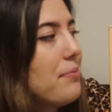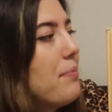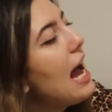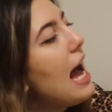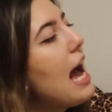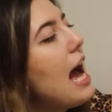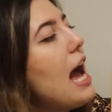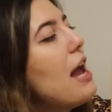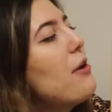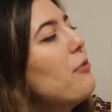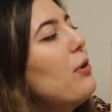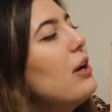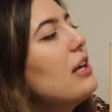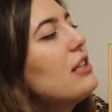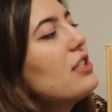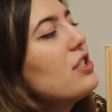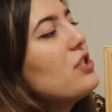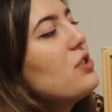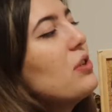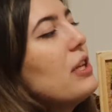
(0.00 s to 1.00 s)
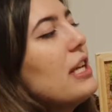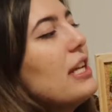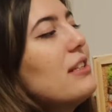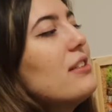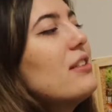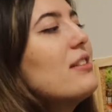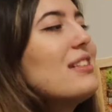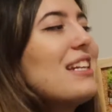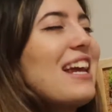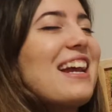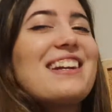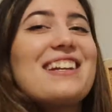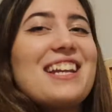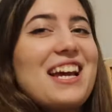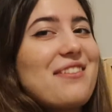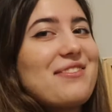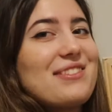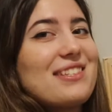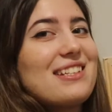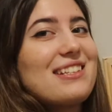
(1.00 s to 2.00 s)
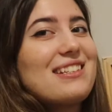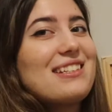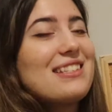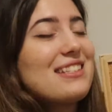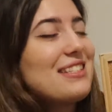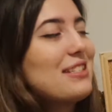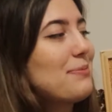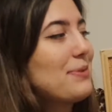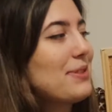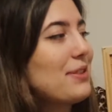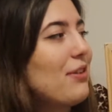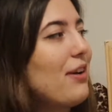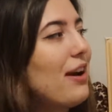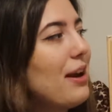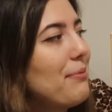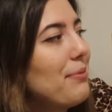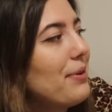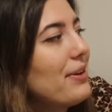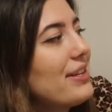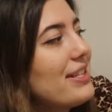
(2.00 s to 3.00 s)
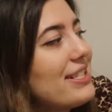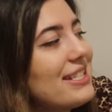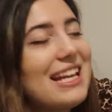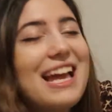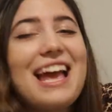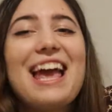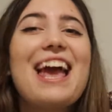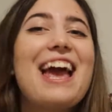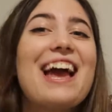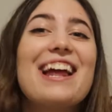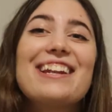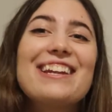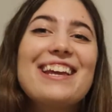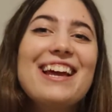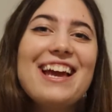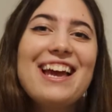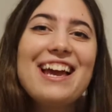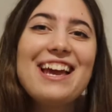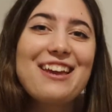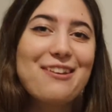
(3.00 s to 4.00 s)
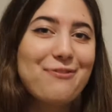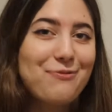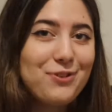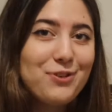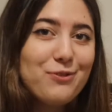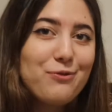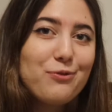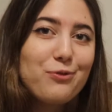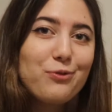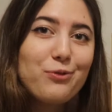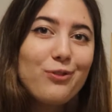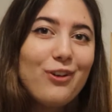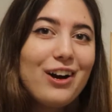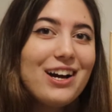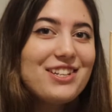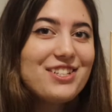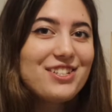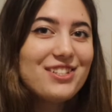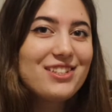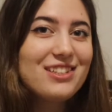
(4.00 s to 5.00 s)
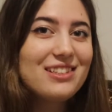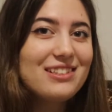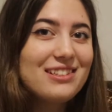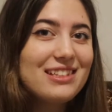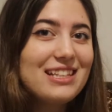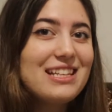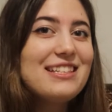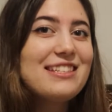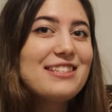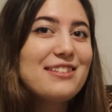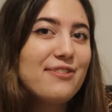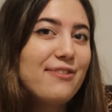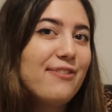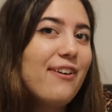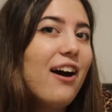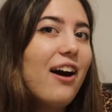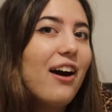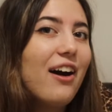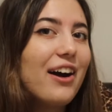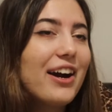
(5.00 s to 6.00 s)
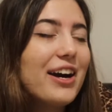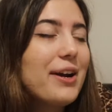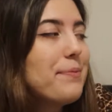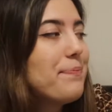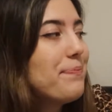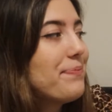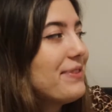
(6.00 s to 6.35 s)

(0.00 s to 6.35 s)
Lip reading: I want to hit 10,000 subscribers, and if you've watched this far,